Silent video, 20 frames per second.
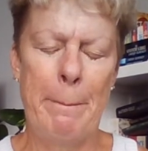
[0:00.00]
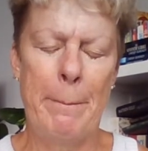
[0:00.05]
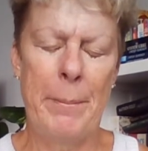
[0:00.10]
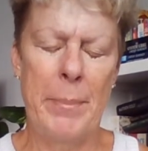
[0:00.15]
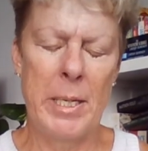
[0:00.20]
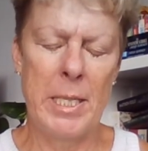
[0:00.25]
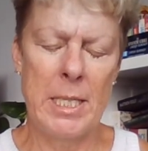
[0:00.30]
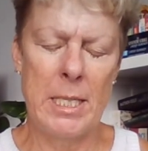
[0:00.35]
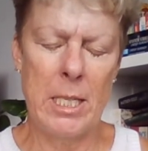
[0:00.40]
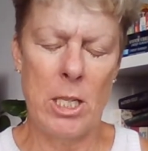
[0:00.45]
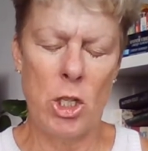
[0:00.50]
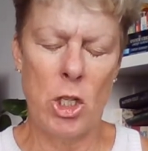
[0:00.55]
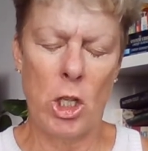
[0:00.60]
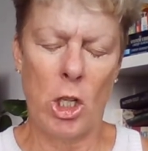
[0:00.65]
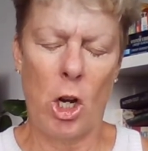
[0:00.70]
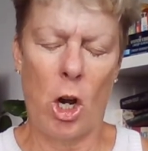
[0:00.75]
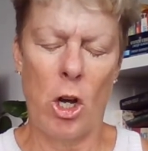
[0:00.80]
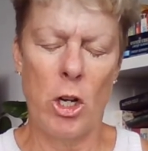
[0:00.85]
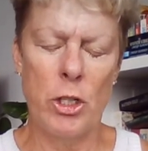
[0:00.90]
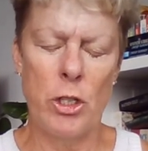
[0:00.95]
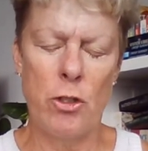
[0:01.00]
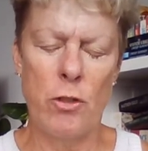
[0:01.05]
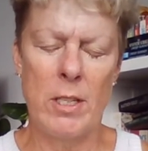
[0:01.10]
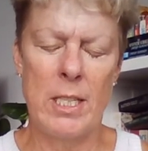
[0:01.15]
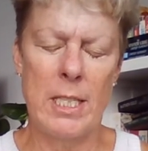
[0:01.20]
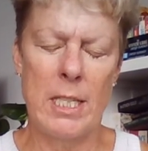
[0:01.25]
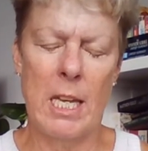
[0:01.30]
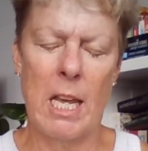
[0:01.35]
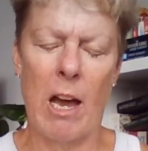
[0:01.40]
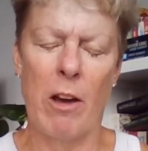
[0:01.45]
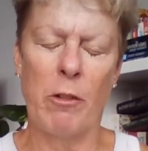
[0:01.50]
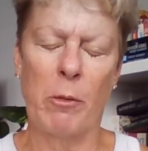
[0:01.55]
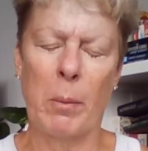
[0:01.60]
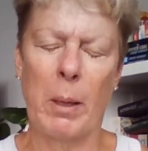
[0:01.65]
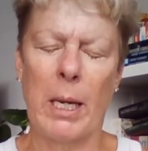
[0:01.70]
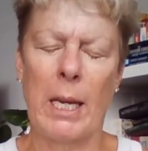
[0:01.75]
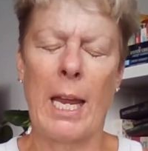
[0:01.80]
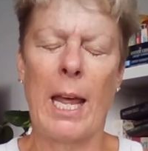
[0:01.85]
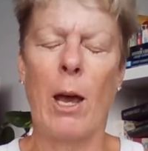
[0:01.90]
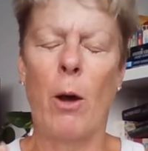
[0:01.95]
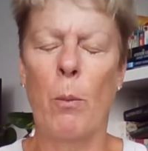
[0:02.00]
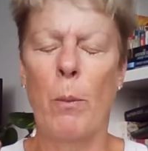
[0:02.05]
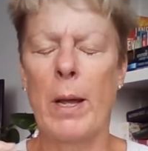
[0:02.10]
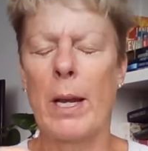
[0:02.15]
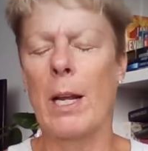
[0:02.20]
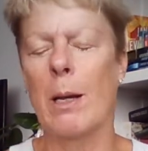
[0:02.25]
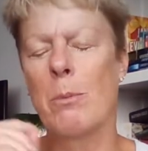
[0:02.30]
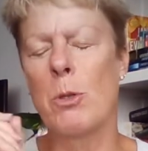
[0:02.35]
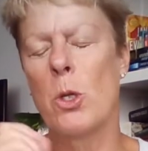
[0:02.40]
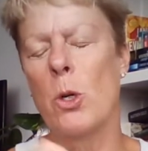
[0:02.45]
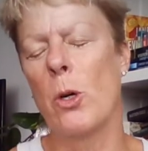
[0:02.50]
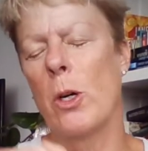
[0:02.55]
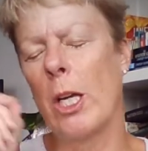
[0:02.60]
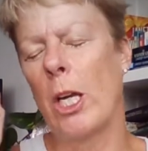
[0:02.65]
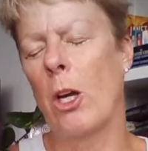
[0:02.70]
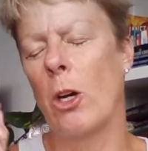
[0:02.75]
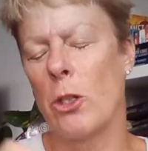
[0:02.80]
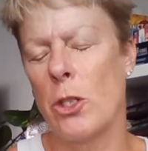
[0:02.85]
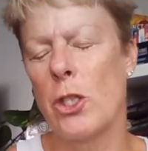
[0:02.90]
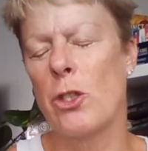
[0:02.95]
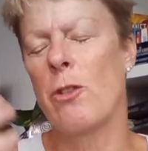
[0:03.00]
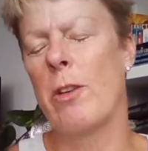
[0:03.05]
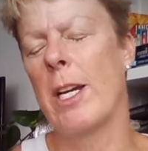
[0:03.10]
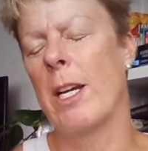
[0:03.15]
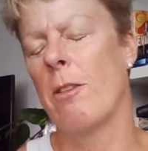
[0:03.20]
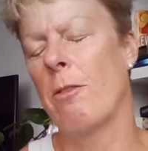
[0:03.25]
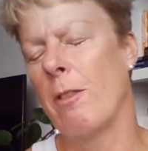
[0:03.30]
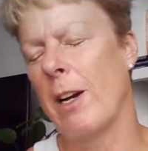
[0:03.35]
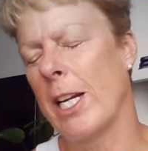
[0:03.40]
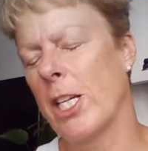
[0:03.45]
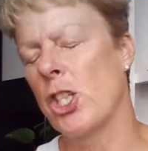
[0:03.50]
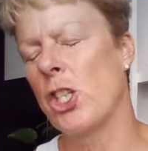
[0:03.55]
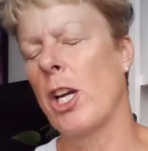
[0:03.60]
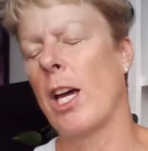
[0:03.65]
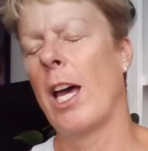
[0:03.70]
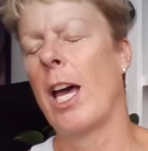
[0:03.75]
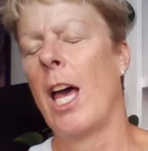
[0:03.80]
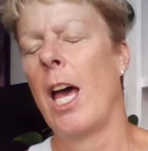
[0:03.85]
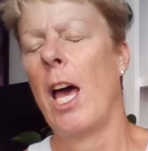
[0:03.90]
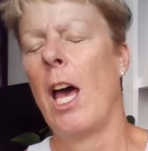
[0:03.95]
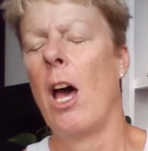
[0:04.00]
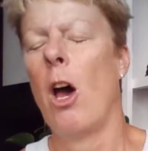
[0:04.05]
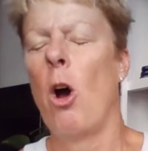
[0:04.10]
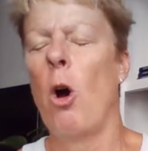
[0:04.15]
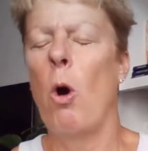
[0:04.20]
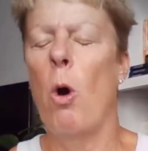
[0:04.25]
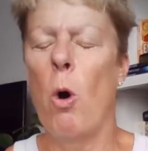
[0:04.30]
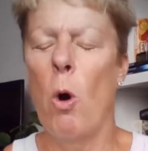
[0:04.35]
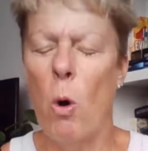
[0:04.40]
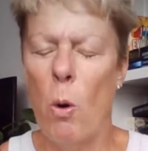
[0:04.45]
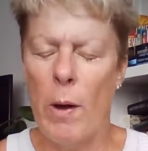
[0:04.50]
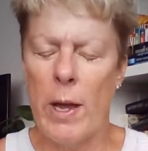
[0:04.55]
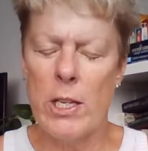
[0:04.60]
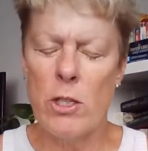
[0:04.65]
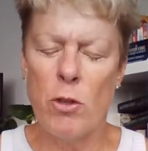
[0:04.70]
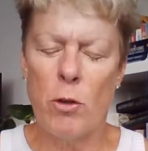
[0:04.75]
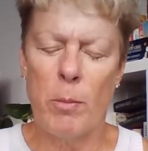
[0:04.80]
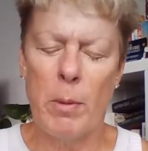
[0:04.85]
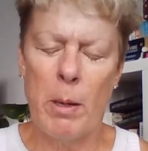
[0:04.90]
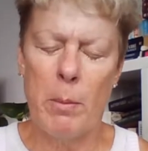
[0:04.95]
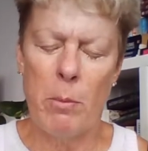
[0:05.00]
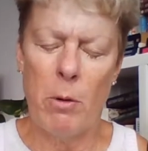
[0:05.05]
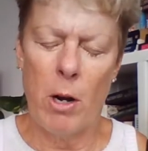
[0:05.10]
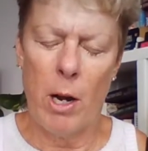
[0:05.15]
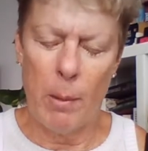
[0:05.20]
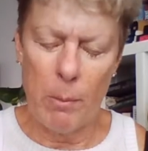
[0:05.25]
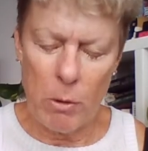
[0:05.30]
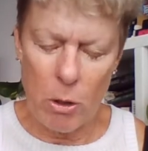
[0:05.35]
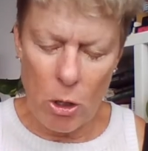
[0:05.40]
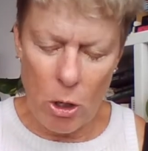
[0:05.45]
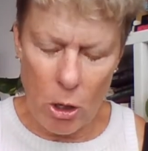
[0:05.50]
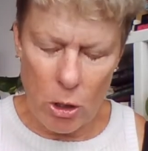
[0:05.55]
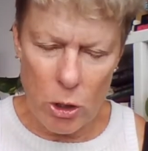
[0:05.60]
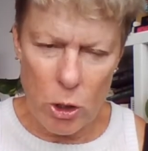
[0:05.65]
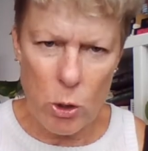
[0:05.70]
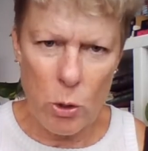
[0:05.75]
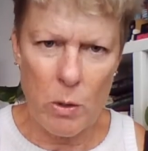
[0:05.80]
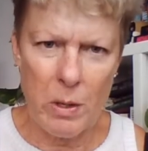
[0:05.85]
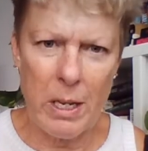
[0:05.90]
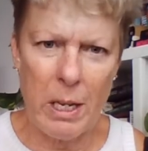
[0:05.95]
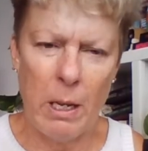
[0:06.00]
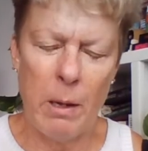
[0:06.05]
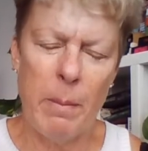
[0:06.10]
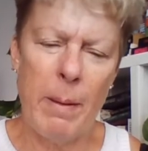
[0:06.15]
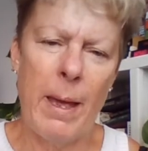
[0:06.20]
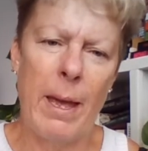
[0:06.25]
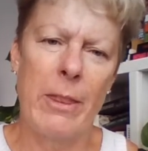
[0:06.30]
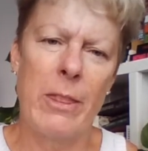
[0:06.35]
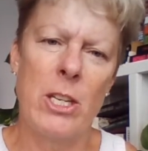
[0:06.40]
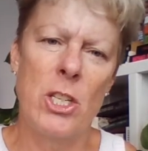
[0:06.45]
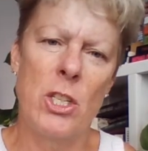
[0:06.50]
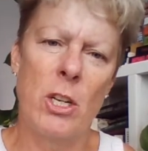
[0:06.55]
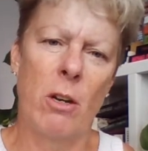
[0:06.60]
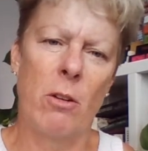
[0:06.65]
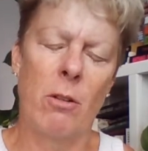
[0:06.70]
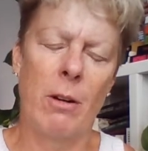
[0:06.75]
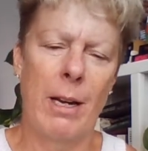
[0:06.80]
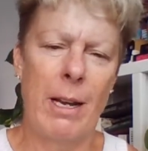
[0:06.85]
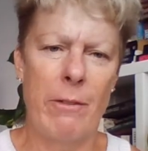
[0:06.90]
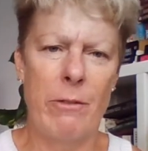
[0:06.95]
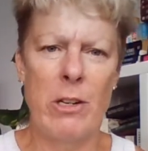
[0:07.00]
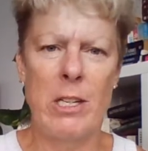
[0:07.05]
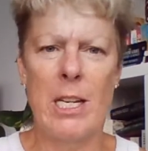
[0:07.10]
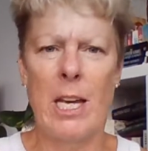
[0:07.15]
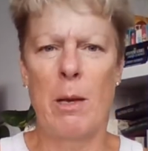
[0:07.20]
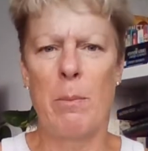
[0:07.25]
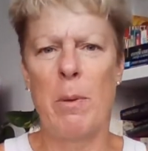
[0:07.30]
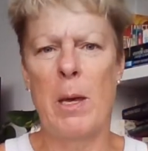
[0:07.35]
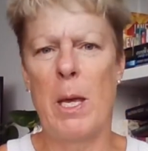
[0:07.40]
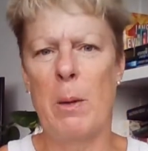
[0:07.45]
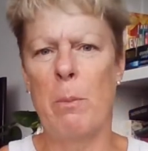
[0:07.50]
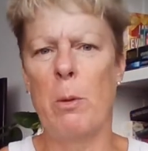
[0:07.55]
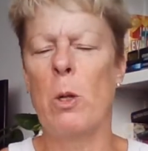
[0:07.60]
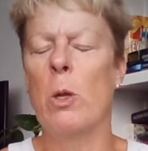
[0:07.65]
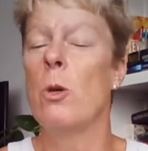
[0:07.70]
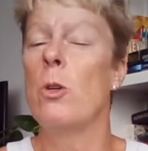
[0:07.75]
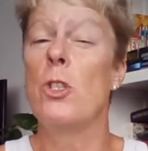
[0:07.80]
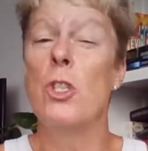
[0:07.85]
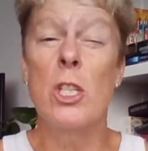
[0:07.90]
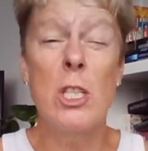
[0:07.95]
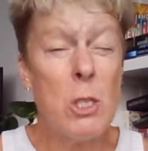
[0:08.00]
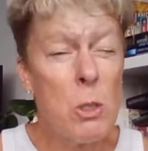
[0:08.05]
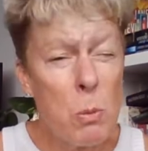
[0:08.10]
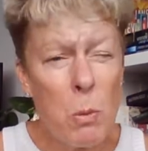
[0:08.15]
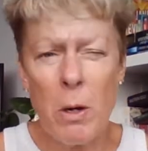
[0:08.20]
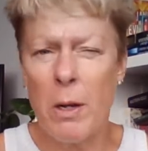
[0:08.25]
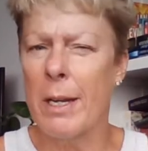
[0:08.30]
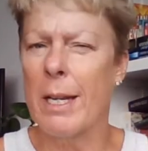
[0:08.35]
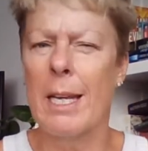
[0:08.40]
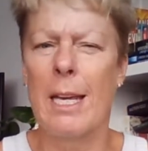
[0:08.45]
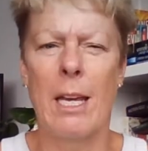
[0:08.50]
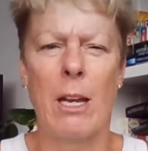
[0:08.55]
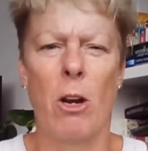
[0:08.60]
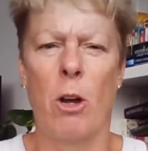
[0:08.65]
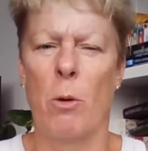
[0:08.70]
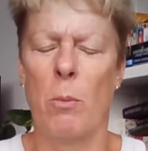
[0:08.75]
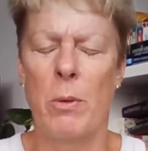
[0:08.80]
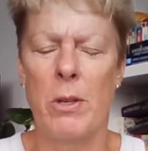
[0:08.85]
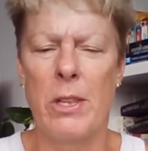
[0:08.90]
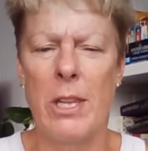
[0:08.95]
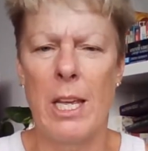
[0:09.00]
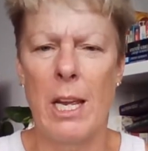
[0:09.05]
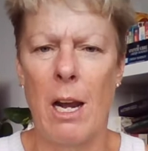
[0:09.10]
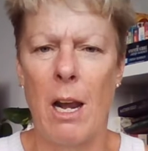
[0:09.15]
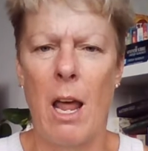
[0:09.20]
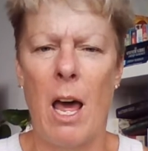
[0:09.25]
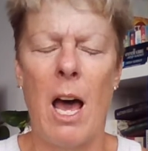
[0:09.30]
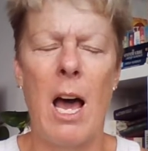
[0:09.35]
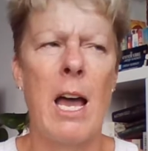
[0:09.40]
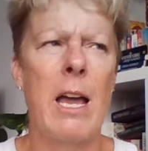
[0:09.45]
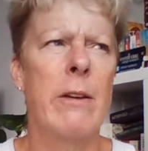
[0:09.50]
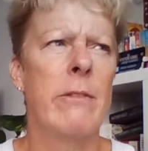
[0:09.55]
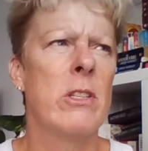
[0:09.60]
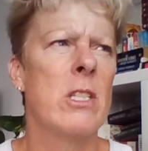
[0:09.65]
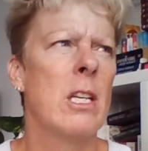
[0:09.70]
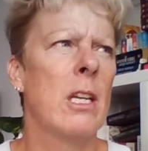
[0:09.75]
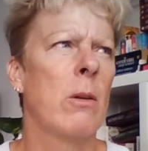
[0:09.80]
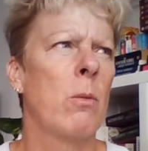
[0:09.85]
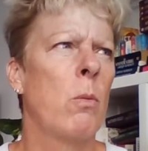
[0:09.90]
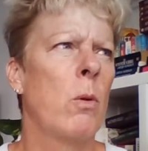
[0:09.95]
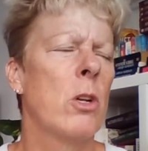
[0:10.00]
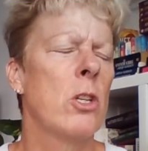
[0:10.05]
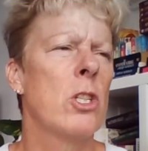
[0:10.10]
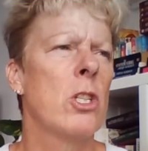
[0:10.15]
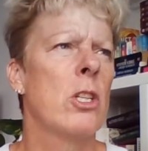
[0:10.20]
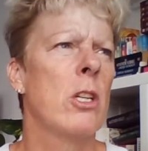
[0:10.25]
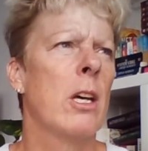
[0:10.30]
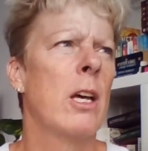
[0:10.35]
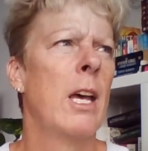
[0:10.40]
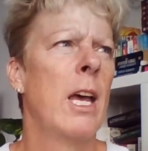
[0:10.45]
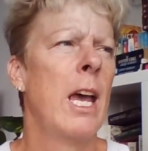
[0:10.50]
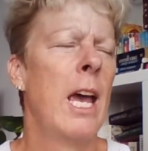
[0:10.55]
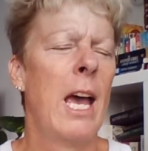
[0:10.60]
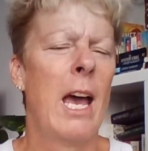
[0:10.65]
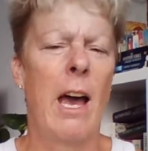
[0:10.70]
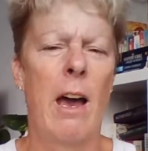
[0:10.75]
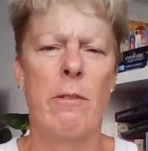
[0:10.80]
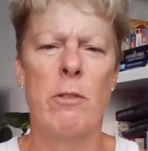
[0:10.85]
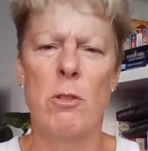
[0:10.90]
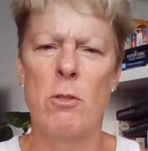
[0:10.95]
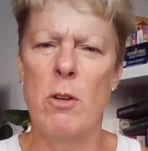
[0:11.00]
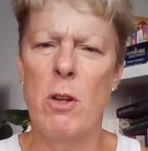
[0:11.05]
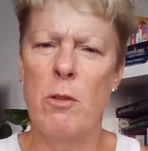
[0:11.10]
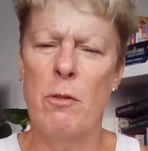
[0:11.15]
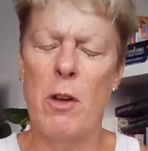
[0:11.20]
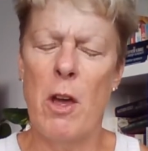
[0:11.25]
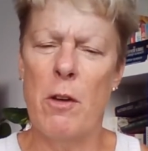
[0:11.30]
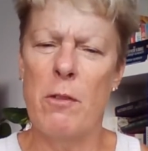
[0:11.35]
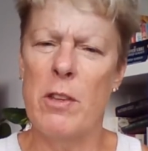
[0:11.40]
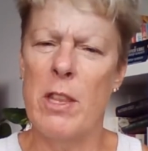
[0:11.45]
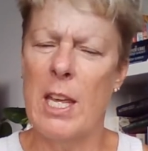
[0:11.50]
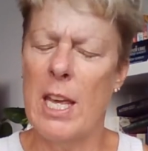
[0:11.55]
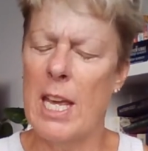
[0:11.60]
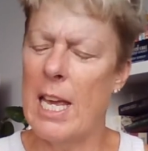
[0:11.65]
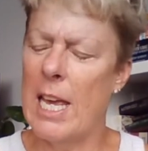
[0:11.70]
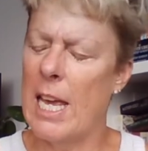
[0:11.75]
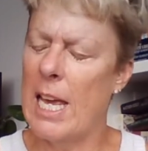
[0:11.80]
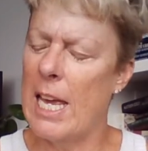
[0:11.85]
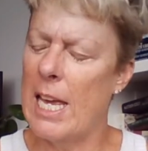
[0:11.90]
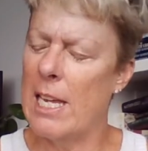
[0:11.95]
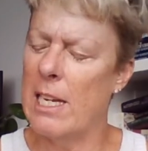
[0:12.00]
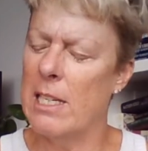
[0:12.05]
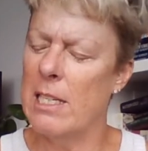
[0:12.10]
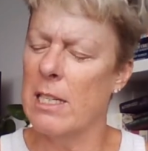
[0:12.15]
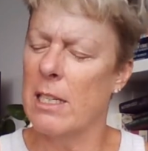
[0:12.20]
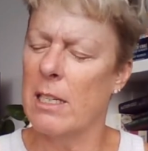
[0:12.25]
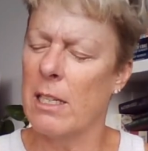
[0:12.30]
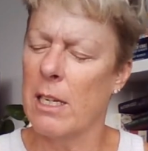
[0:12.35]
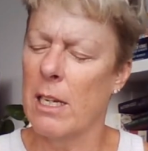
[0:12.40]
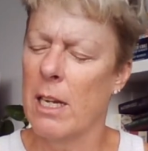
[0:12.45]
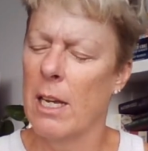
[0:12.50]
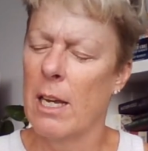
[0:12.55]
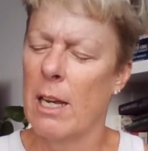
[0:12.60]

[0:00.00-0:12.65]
position, Austria's government. Now, when I'm talking Austria and Russia, always remember I'm not talking about the general everyday people who just want to get on with their lives and want to have a roof over their head and